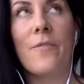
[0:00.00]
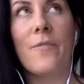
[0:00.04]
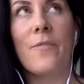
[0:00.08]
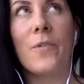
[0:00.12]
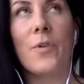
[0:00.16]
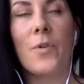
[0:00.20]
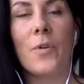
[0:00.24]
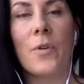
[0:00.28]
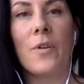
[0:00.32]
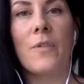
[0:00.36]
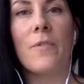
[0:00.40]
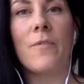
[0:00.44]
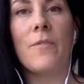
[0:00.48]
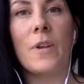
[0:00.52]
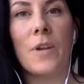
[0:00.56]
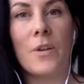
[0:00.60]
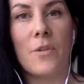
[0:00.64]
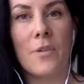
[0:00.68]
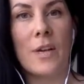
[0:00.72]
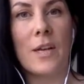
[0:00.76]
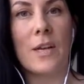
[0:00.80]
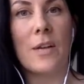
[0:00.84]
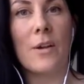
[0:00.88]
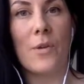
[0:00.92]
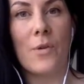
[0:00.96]
for a
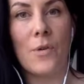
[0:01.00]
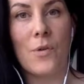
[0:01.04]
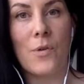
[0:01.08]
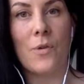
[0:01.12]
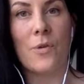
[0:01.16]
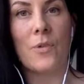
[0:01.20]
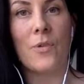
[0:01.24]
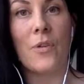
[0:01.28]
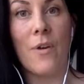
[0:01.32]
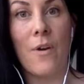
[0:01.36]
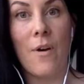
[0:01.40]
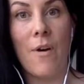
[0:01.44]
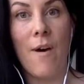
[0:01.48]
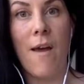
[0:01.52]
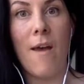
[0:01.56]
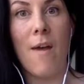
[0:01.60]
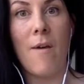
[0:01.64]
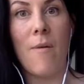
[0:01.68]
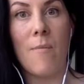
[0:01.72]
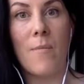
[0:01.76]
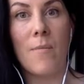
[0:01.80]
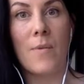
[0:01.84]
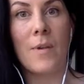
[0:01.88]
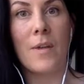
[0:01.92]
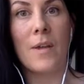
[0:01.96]
very long
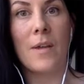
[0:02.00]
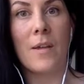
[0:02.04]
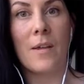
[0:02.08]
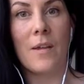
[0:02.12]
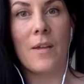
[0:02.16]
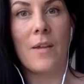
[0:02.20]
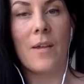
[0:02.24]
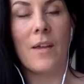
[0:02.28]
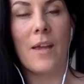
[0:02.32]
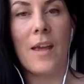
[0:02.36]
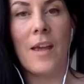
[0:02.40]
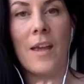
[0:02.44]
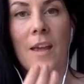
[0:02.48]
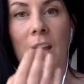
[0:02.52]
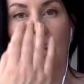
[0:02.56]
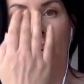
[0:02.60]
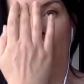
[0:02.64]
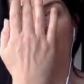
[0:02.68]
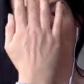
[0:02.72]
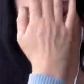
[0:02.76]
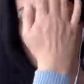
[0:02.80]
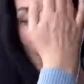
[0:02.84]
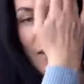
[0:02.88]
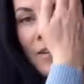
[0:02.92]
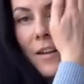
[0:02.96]
time,
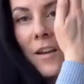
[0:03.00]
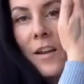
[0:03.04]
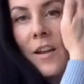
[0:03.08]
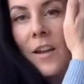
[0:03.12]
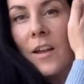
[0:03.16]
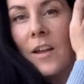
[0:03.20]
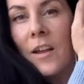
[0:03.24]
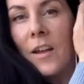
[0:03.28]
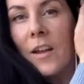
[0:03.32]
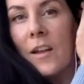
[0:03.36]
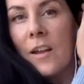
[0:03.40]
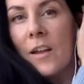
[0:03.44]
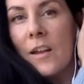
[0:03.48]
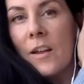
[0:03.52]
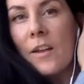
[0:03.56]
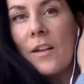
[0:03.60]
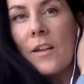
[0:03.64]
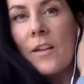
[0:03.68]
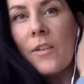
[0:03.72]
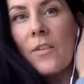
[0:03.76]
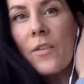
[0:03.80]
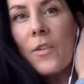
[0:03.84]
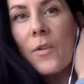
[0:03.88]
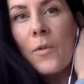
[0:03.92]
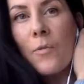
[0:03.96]
and
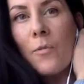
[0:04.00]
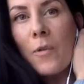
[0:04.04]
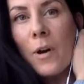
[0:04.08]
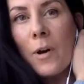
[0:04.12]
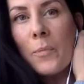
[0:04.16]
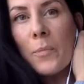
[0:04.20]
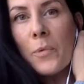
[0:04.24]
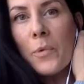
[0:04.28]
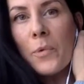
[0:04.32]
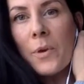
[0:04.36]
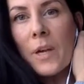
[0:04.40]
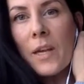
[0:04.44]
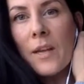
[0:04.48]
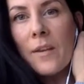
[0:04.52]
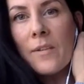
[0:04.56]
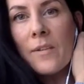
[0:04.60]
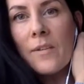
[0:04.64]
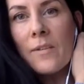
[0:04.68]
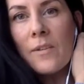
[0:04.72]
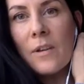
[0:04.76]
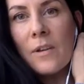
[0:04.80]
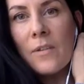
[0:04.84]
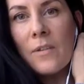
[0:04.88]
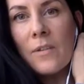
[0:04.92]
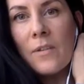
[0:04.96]
the rumble has
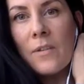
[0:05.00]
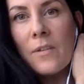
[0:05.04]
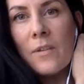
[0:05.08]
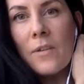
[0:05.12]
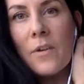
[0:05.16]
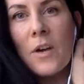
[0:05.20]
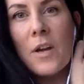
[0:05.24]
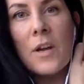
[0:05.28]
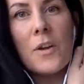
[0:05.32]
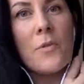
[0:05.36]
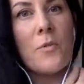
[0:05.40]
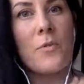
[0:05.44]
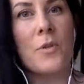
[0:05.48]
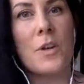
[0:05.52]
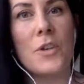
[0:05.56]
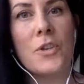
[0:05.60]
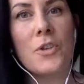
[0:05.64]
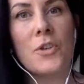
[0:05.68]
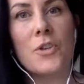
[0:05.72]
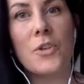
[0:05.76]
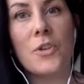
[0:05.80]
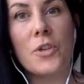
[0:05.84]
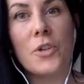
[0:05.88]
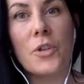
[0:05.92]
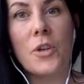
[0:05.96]
just kind of
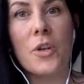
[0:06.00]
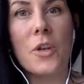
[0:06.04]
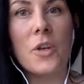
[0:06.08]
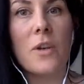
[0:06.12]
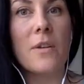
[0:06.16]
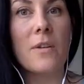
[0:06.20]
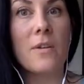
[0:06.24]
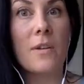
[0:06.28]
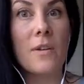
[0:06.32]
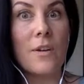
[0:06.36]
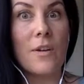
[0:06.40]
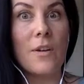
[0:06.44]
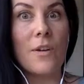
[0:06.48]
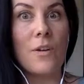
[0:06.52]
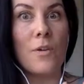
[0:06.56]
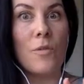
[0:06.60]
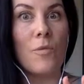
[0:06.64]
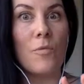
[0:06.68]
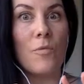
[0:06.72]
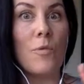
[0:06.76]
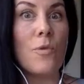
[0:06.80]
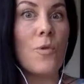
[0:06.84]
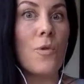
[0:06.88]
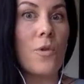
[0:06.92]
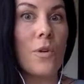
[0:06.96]
reached a
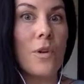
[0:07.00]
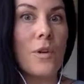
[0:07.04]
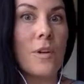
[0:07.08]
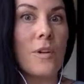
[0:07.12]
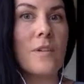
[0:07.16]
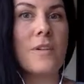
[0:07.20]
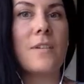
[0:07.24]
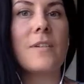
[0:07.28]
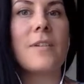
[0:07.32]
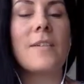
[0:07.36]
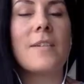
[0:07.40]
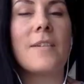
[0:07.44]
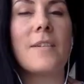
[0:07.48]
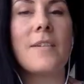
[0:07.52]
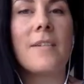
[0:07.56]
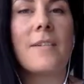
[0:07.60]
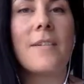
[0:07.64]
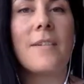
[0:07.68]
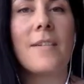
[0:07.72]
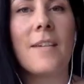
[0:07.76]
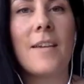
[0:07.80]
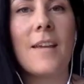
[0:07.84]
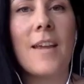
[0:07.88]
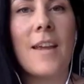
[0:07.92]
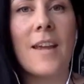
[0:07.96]
roar,
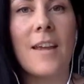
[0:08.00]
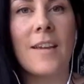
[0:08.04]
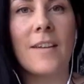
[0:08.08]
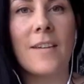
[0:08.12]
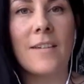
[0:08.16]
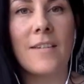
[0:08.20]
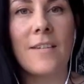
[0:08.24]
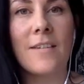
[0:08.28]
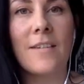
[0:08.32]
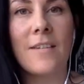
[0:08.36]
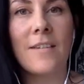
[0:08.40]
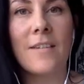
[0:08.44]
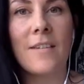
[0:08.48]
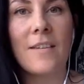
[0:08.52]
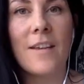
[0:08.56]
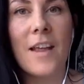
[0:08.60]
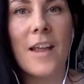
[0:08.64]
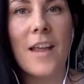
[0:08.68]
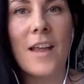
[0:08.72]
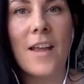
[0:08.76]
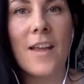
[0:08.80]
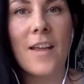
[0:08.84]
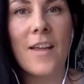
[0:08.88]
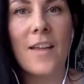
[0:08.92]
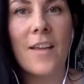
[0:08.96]
and
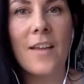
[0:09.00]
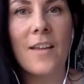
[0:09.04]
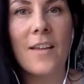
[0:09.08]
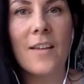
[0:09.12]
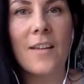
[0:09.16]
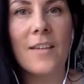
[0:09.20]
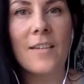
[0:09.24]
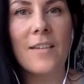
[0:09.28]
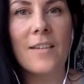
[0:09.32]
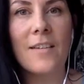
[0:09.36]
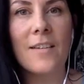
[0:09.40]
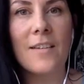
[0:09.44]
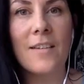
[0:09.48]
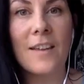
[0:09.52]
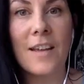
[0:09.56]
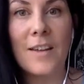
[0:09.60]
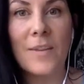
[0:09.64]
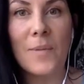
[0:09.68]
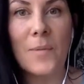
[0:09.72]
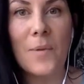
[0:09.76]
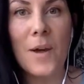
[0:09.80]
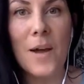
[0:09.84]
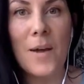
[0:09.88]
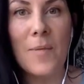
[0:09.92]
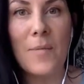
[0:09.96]

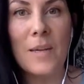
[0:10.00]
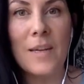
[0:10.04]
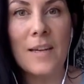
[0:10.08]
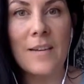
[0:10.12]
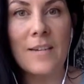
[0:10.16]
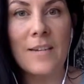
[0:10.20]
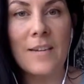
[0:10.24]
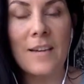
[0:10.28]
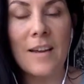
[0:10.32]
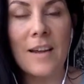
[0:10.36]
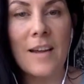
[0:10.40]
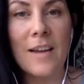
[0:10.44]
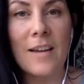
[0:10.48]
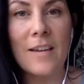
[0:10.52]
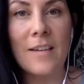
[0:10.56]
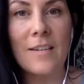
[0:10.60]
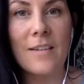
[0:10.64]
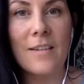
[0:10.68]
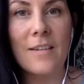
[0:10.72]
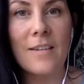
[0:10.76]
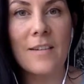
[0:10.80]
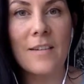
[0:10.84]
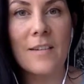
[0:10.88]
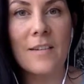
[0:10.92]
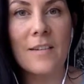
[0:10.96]
that's why I'm here today.
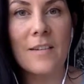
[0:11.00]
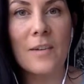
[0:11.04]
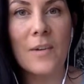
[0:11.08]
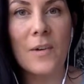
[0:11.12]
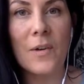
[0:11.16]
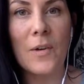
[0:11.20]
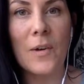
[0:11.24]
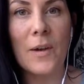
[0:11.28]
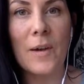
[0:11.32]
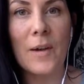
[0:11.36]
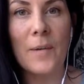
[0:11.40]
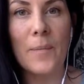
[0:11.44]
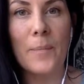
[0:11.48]
So